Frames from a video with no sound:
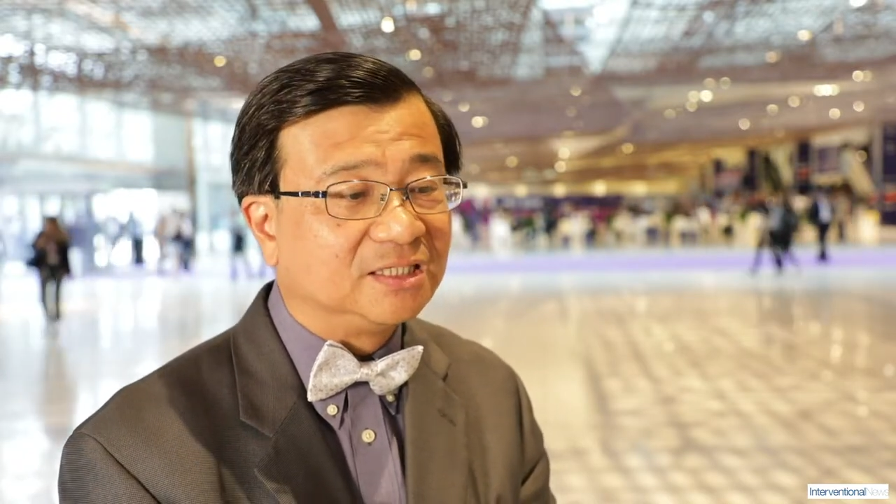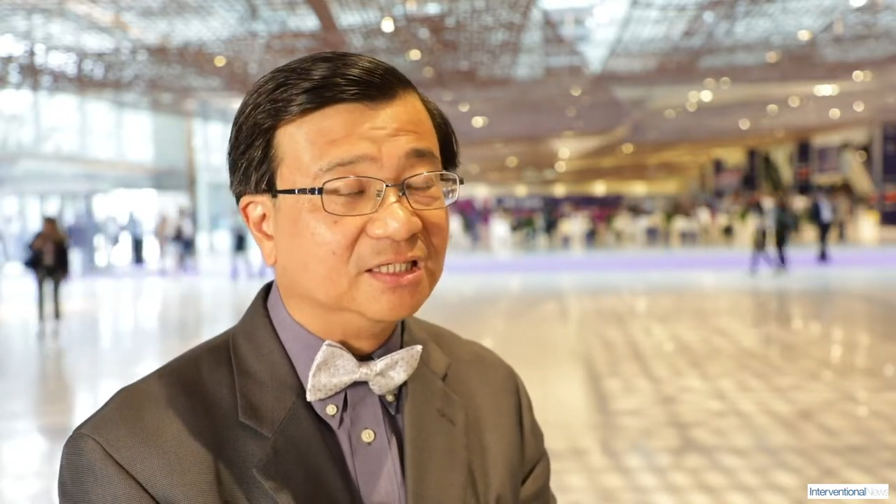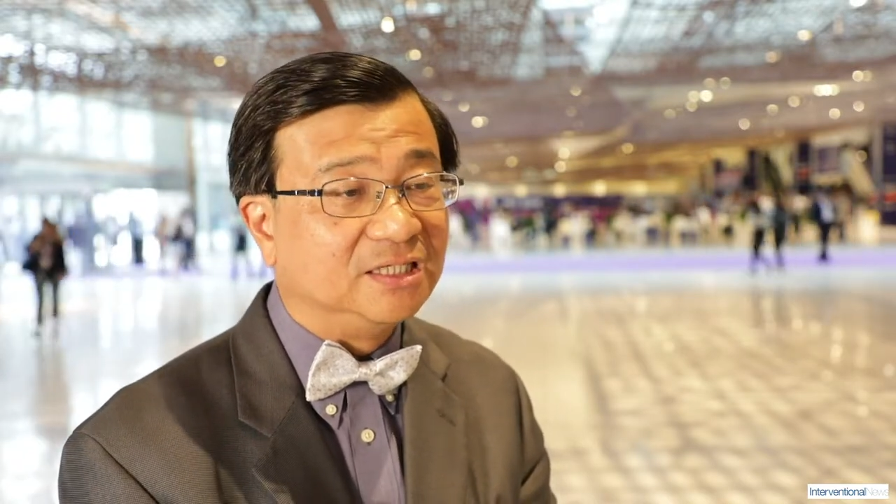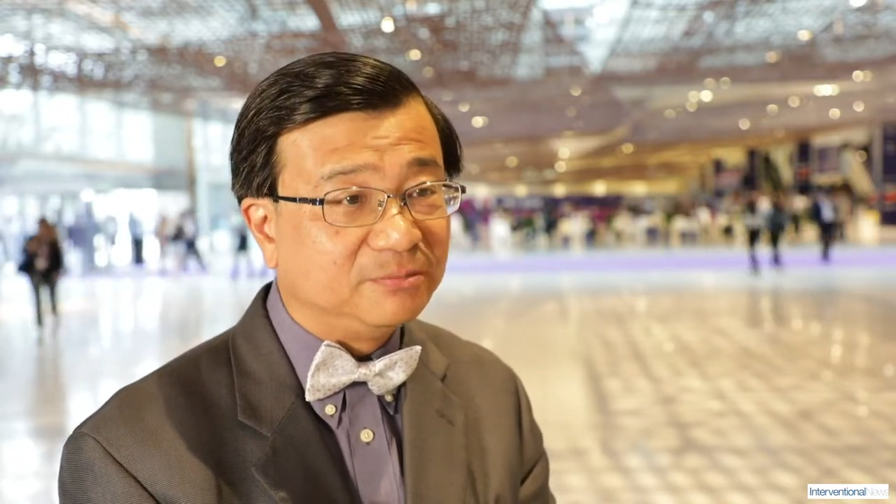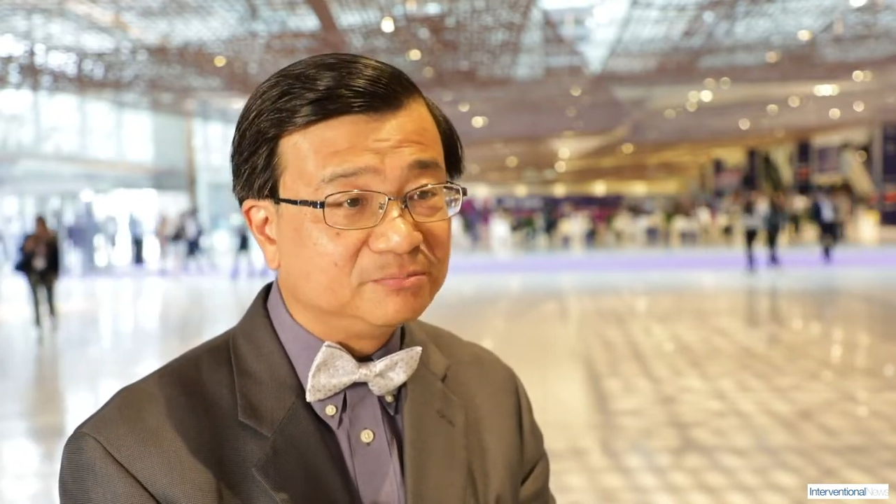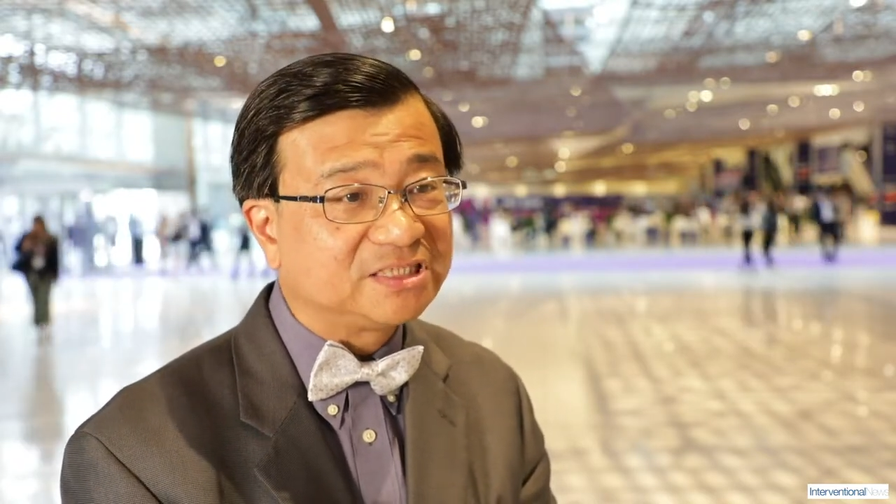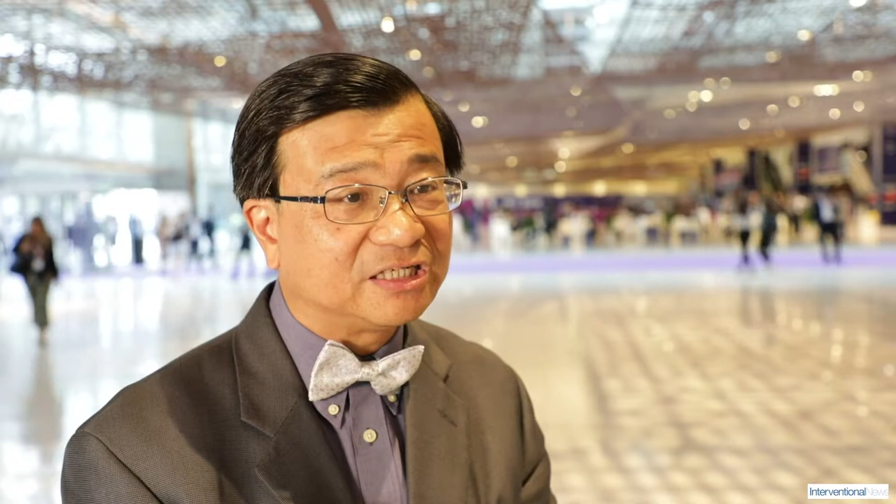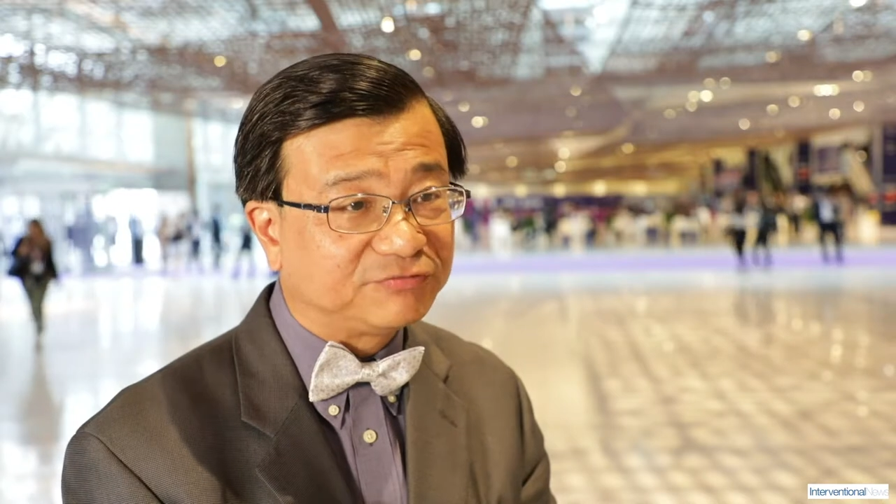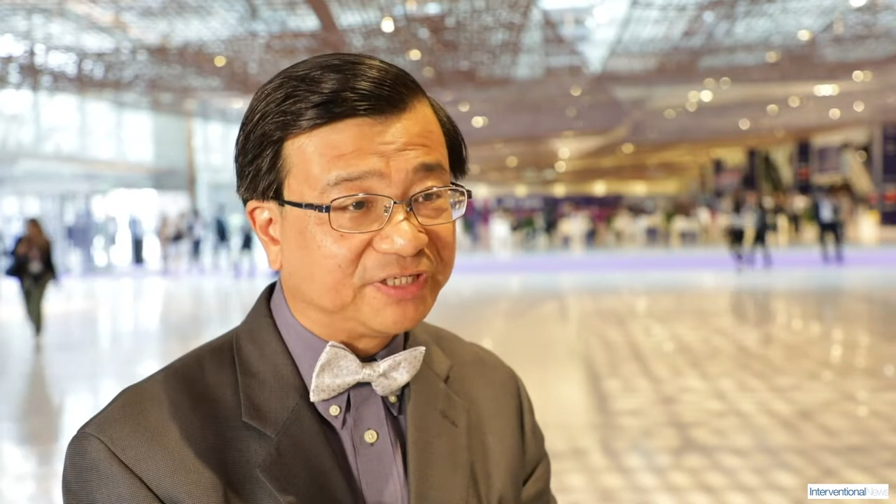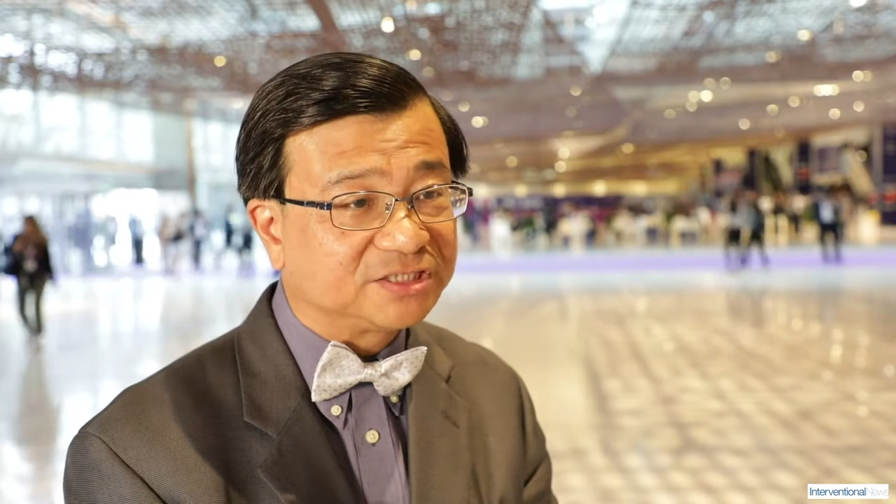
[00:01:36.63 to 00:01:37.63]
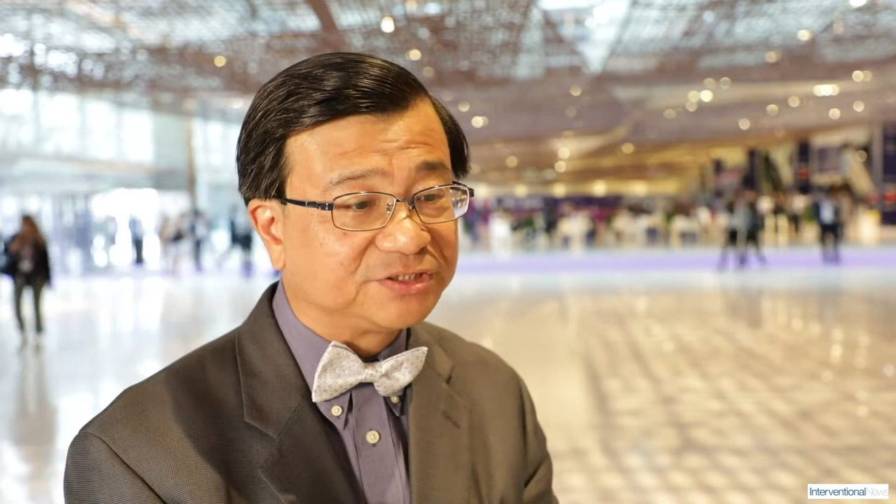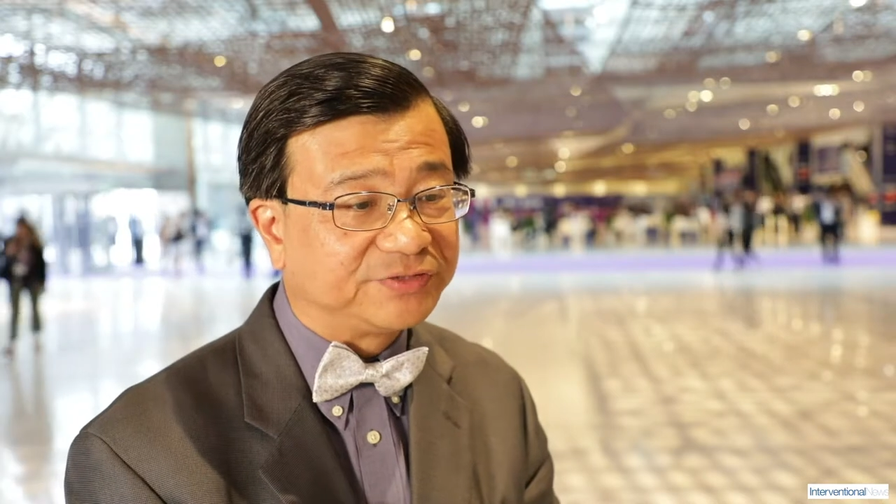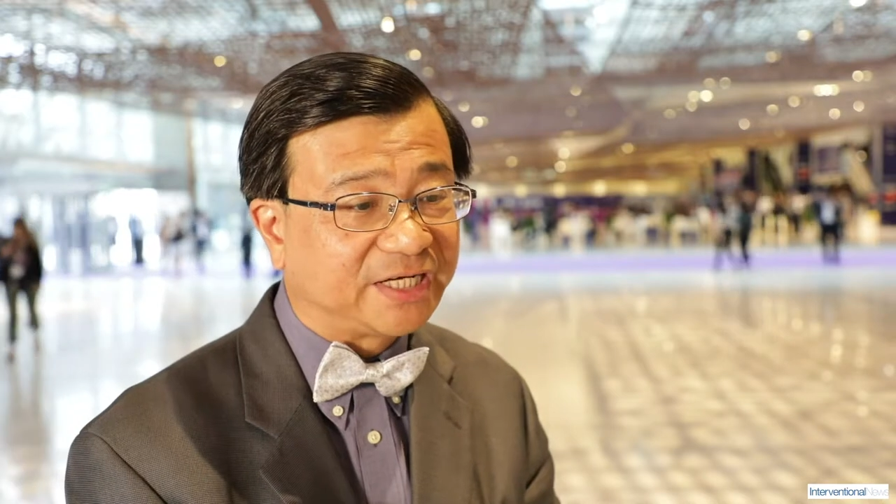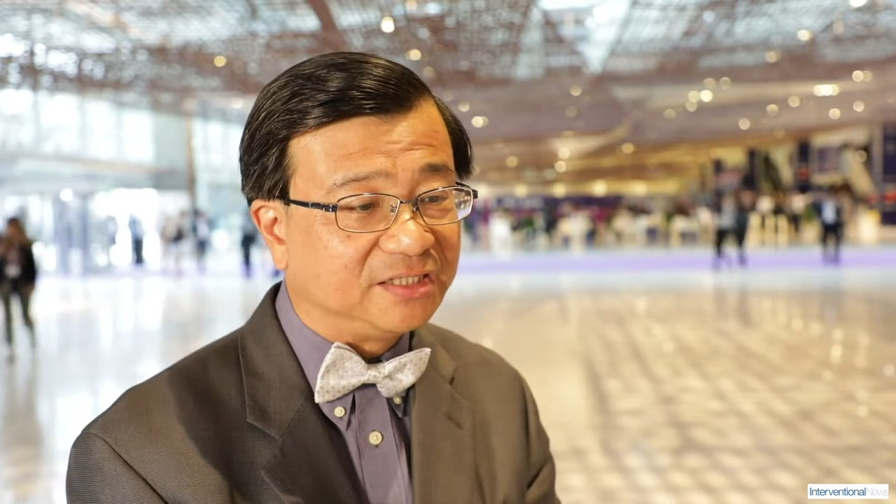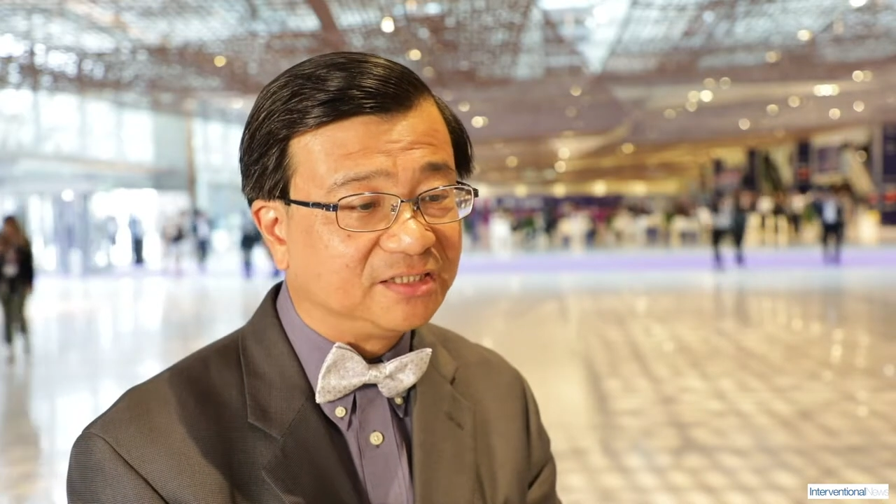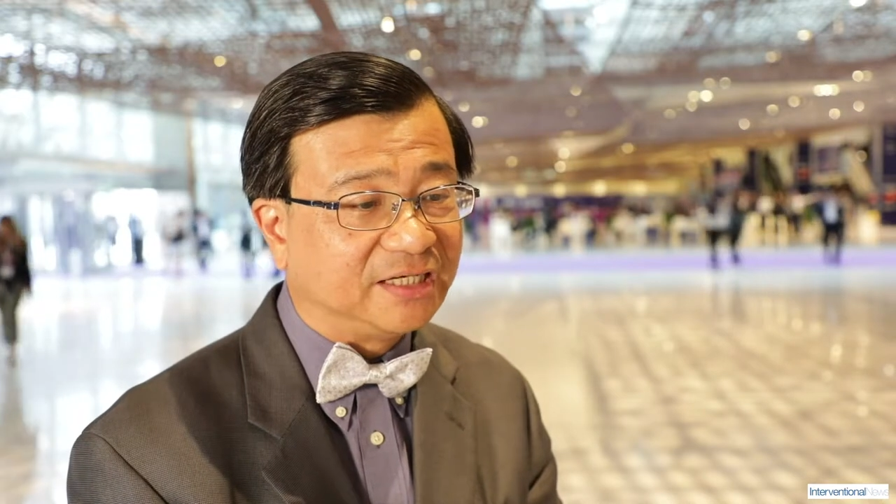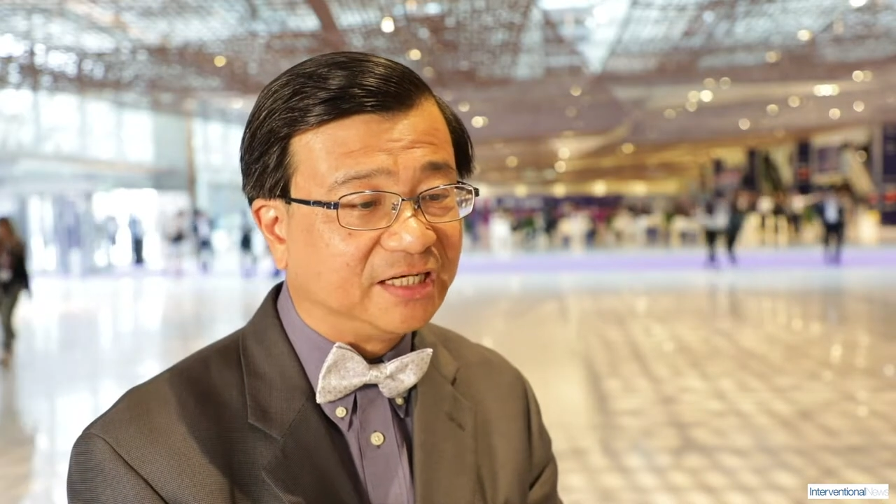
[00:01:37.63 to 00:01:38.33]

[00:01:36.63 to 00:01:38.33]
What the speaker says: The limb salvage rate